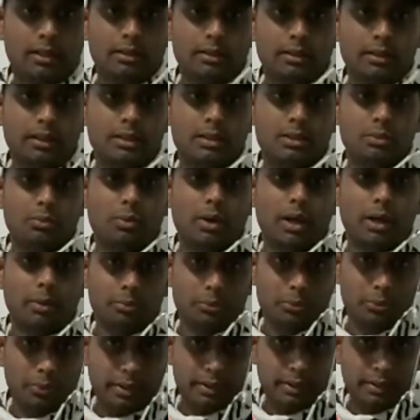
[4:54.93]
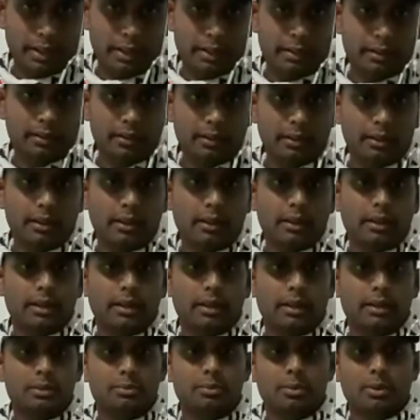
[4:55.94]
The reason why I'm doing that
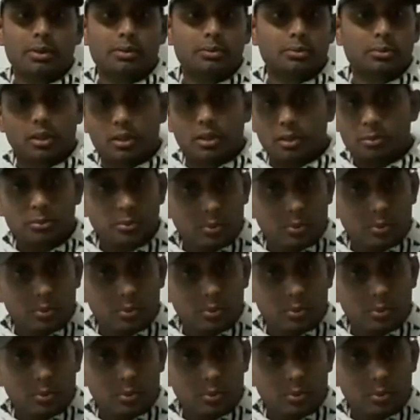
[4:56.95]
is because I'm not